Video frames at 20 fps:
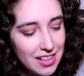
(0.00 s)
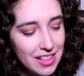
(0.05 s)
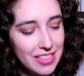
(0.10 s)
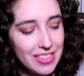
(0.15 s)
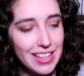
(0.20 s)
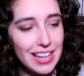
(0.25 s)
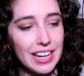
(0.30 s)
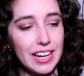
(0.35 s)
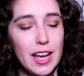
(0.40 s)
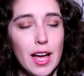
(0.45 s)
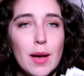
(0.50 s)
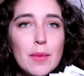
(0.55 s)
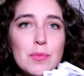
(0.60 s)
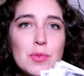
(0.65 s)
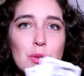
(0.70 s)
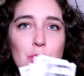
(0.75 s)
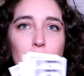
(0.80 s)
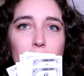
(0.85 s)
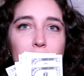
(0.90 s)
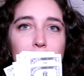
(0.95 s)
that it
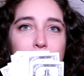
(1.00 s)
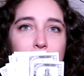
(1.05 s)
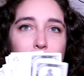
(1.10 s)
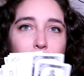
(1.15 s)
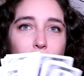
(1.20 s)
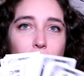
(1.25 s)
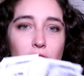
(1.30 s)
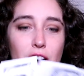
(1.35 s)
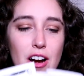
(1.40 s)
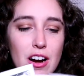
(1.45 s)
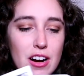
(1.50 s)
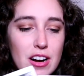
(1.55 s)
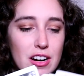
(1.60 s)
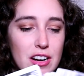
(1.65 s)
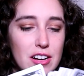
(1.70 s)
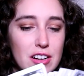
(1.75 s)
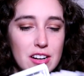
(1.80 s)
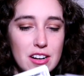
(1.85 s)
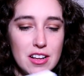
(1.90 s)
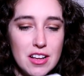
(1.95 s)
comes with
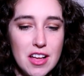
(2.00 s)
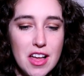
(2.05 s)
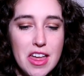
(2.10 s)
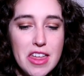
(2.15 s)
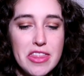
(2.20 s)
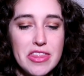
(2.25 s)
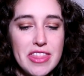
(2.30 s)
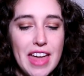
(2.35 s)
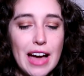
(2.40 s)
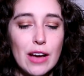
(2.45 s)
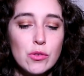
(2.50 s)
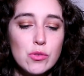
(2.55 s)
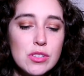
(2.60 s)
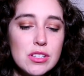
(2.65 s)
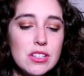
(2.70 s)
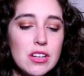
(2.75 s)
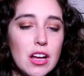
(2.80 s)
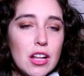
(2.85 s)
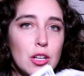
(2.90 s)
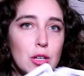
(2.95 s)
are
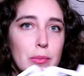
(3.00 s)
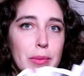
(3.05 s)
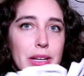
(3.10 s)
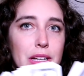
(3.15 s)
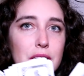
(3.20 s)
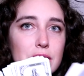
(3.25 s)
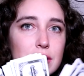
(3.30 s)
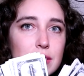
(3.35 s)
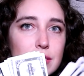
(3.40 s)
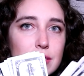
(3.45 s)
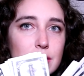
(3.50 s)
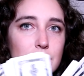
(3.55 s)
$1,000 bills.